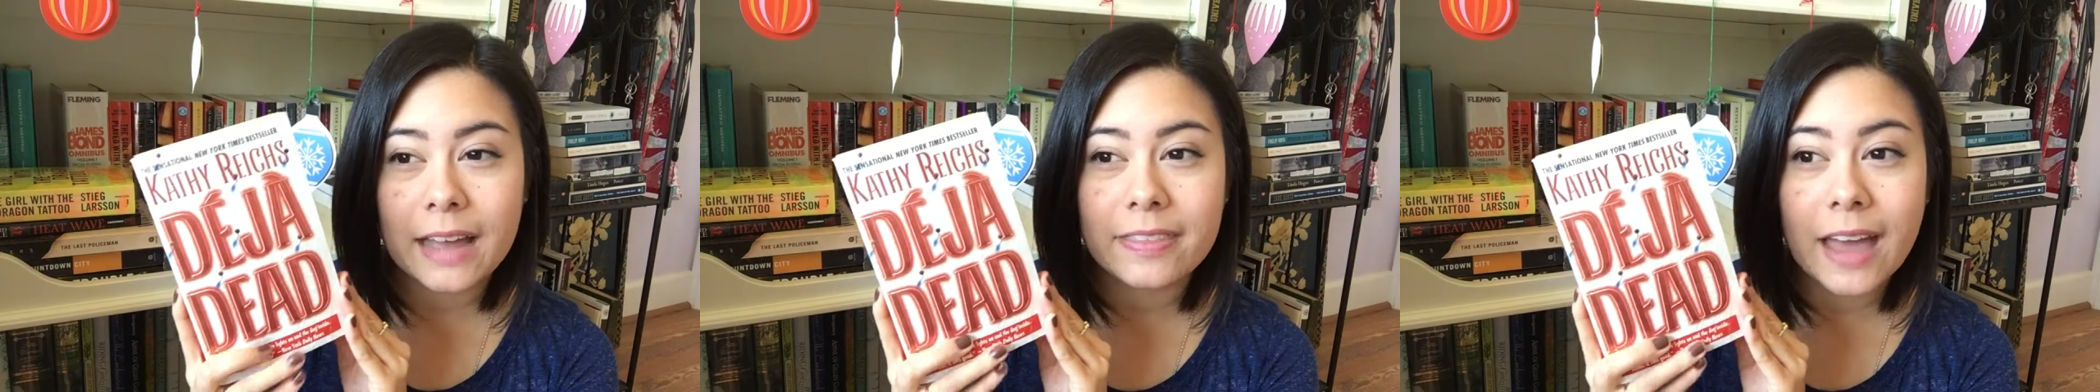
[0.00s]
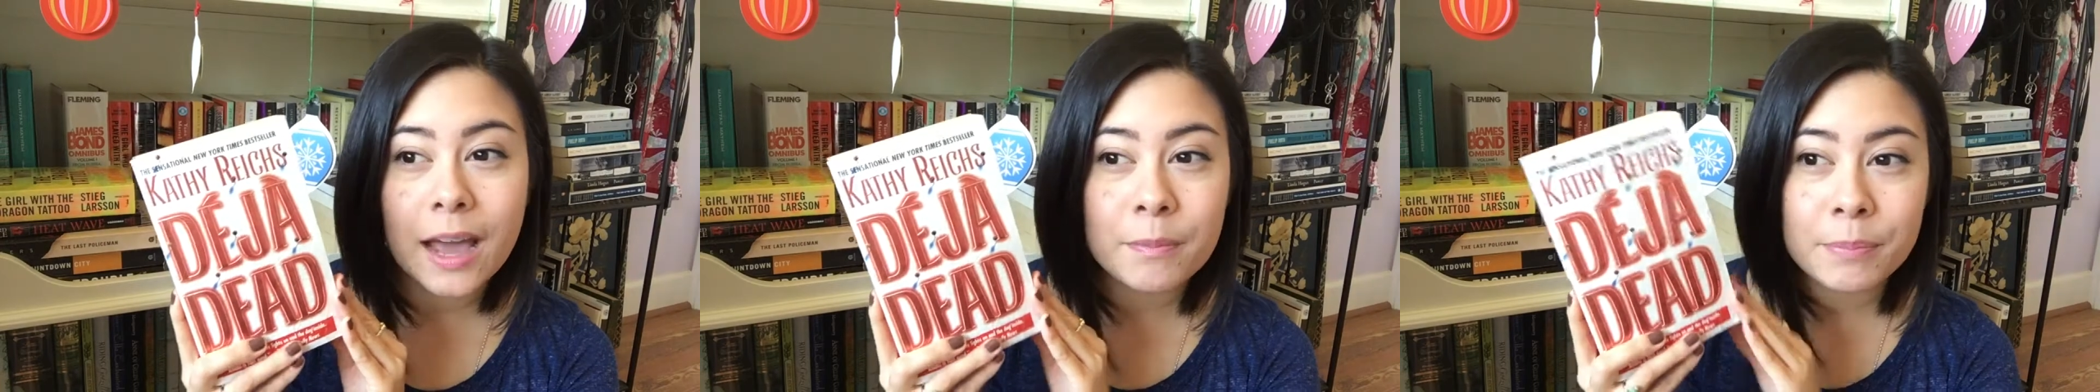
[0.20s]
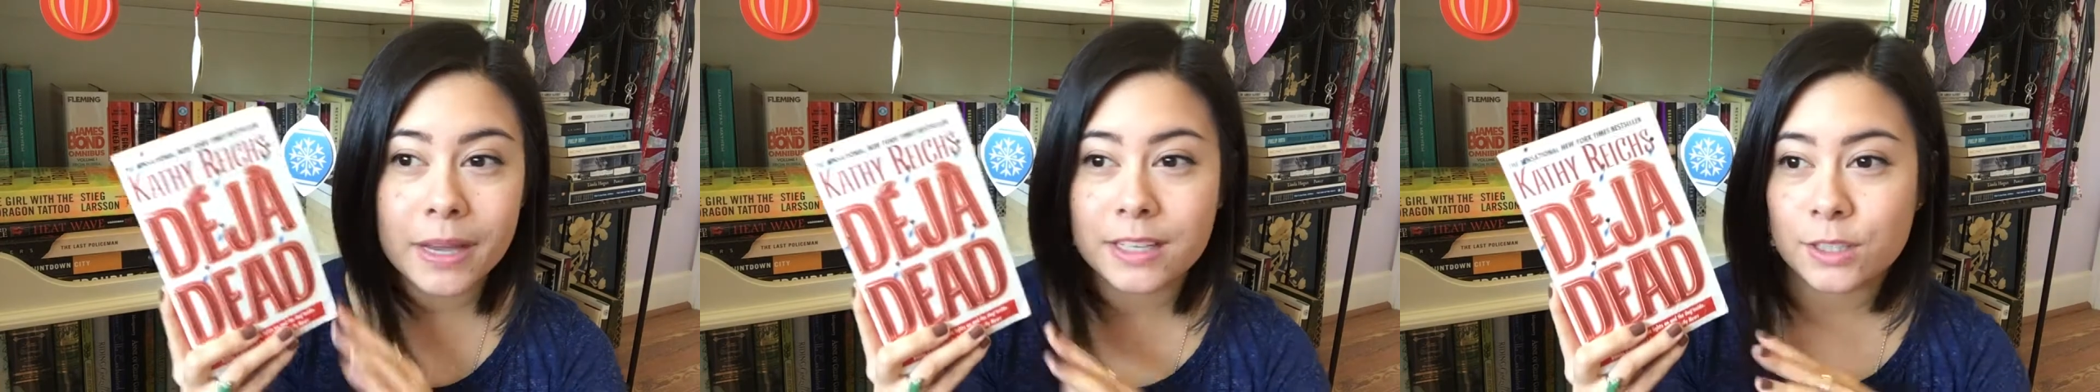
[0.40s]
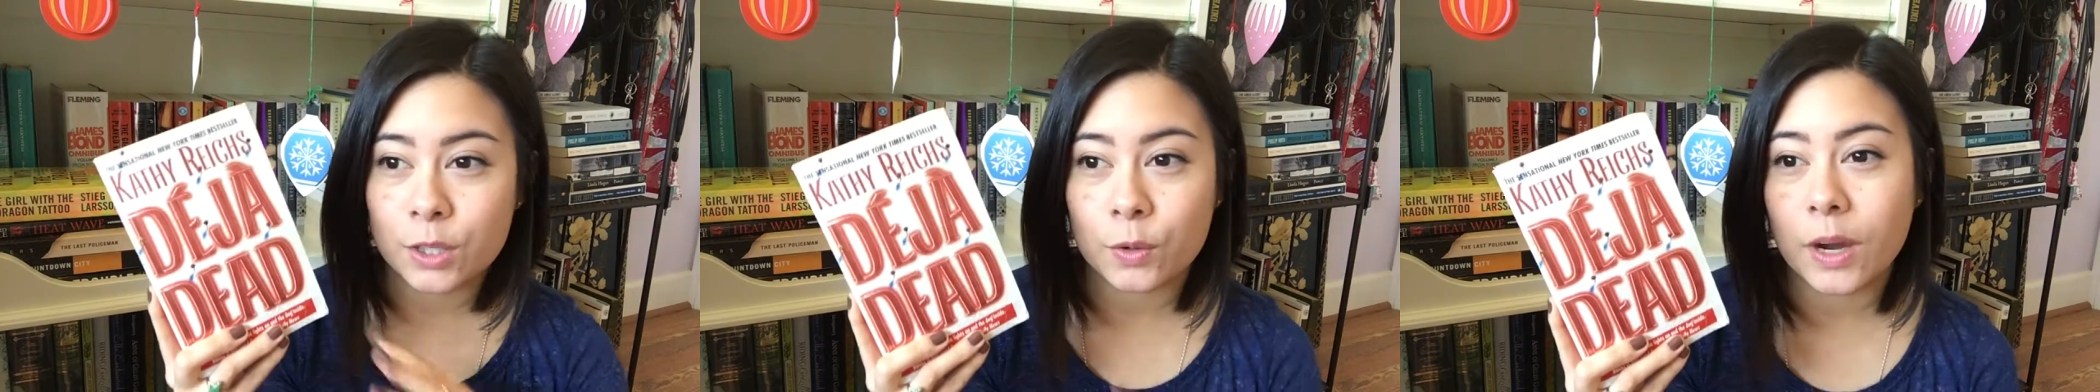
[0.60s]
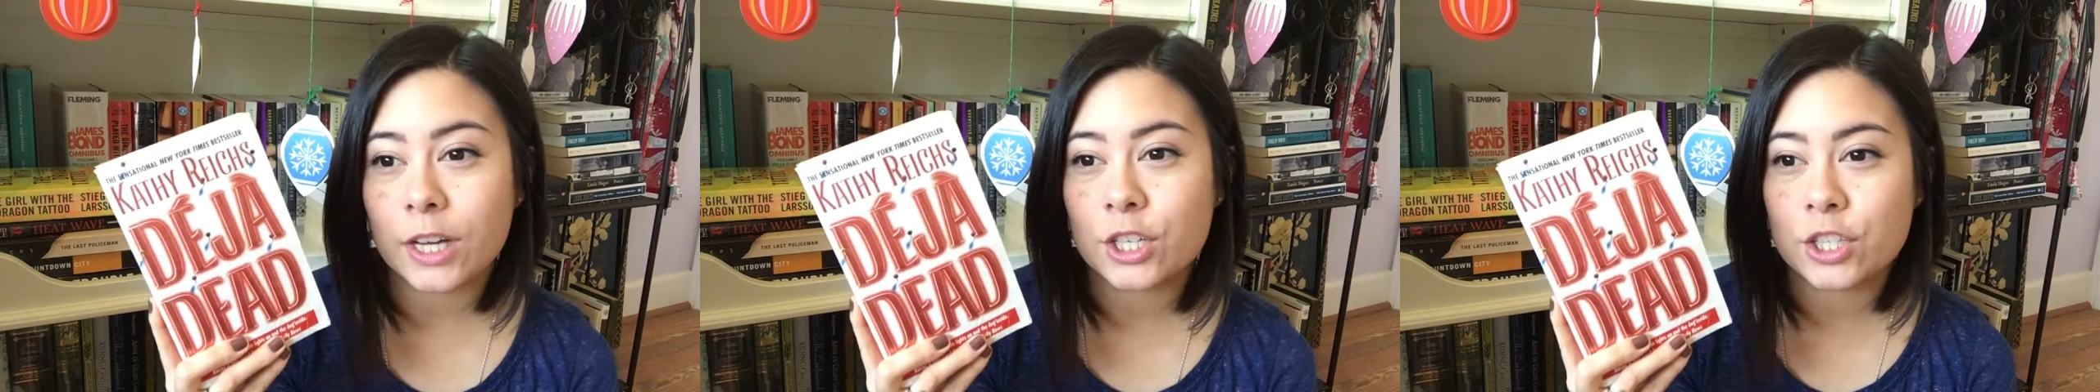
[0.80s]
and that begs the
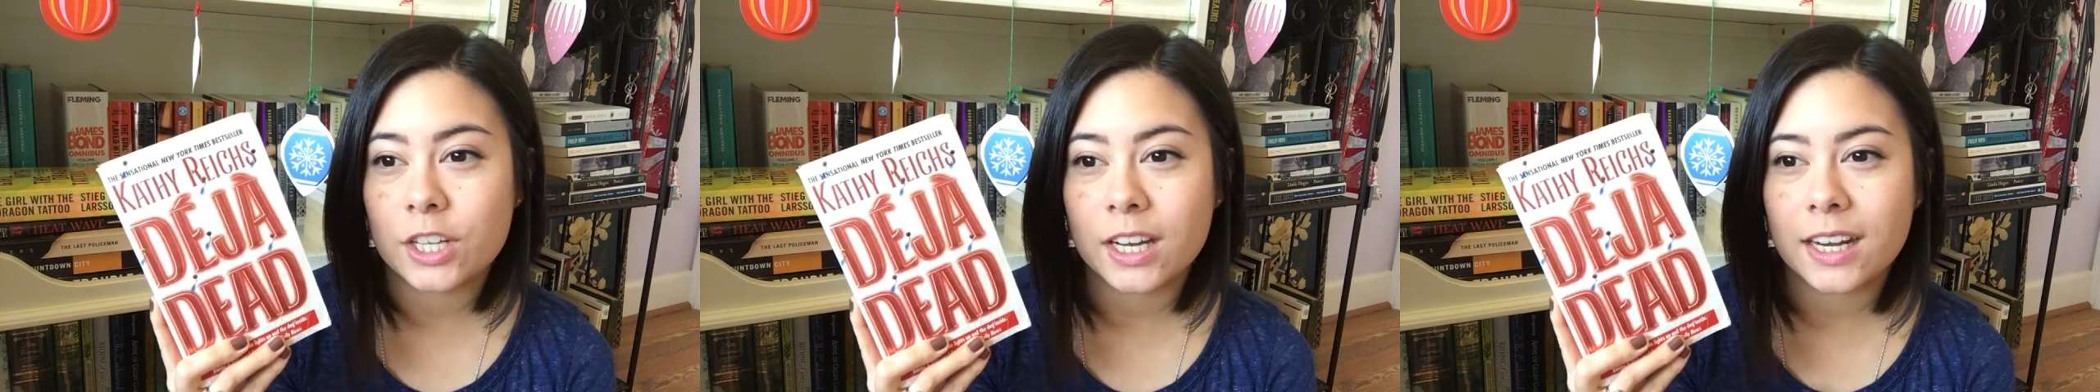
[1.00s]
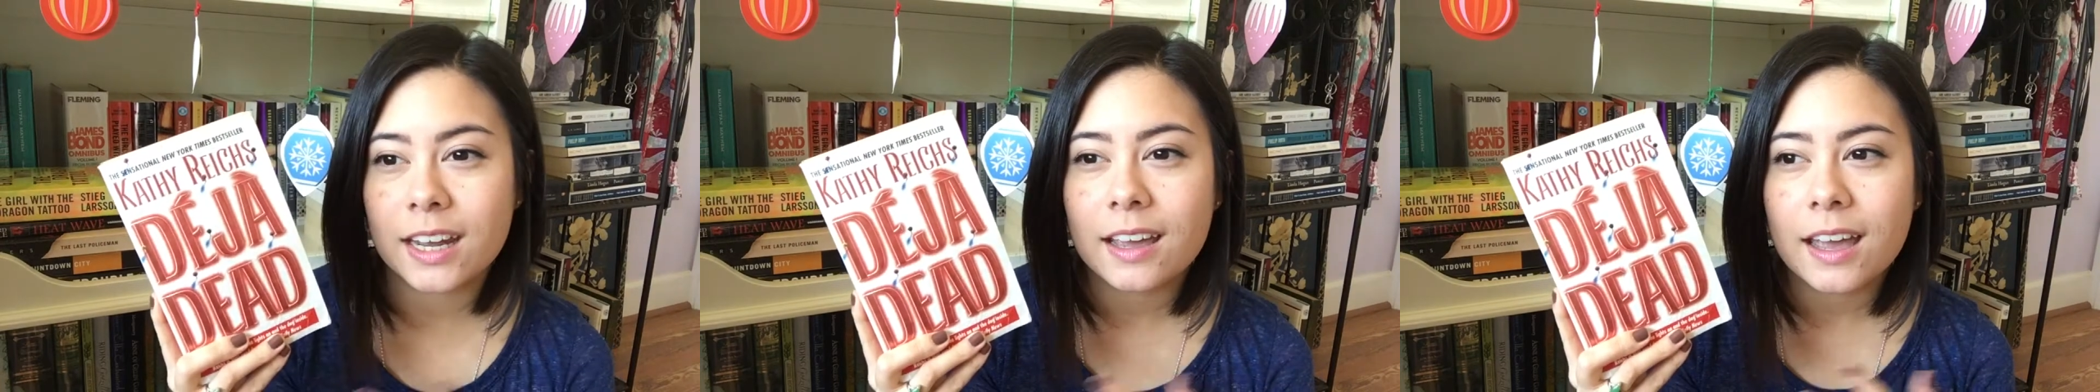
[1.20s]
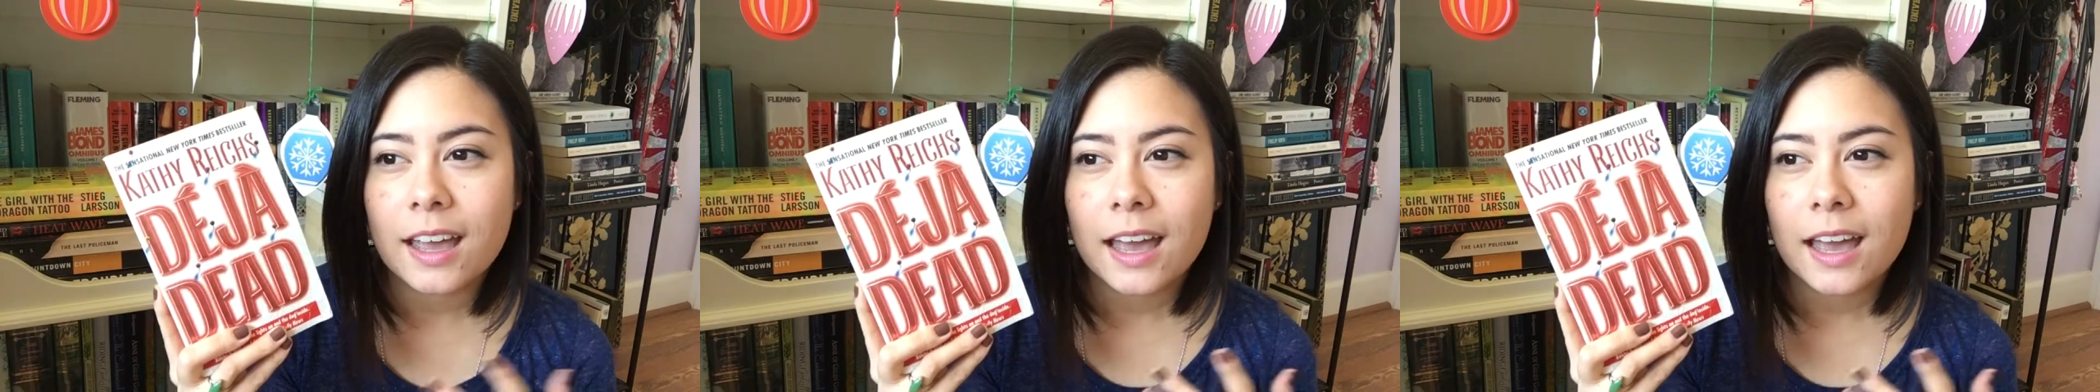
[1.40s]
question,